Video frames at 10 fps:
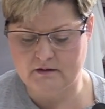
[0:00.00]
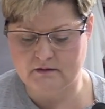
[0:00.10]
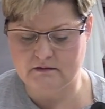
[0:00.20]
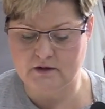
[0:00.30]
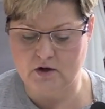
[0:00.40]

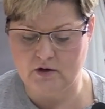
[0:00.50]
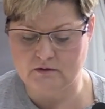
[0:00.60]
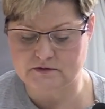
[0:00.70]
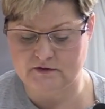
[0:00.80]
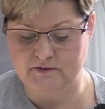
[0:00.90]
the
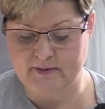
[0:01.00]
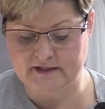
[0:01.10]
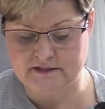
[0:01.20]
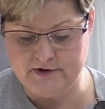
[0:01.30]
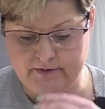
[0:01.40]
cause of the
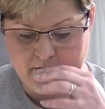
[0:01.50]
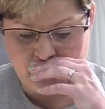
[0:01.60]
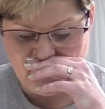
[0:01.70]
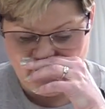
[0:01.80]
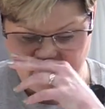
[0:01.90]

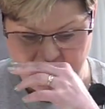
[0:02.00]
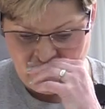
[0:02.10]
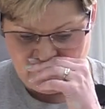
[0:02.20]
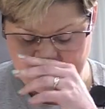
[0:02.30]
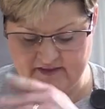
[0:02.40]
bacterial,
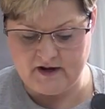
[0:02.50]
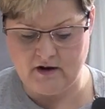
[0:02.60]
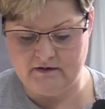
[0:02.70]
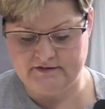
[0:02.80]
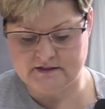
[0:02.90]
and then
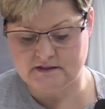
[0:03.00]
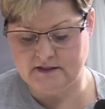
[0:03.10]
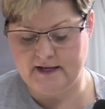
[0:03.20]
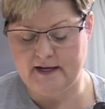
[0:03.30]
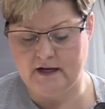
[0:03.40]

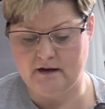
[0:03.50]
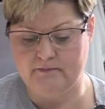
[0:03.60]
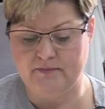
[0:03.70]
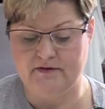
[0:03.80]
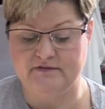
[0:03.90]
obviously
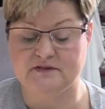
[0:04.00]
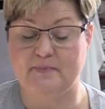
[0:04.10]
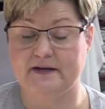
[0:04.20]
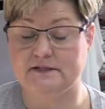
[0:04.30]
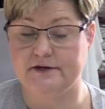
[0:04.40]
if it's
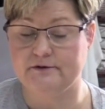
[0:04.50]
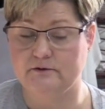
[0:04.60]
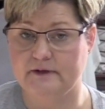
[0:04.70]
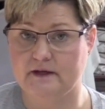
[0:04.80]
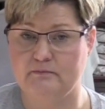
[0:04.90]

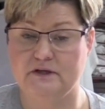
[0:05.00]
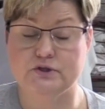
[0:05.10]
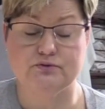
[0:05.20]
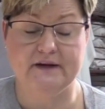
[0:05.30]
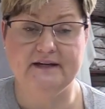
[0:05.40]
bacterial it can be
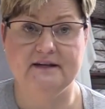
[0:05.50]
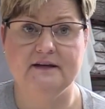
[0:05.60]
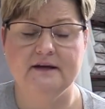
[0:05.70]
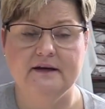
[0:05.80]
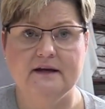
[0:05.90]
treated.
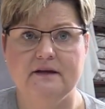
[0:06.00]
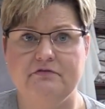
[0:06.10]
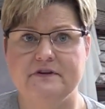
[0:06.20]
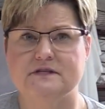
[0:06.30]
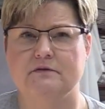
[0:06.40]

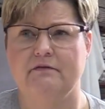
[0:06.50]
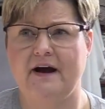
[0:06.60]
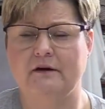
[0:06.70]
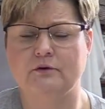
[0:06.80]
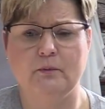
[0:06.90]
If it's a
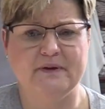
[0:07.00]
viral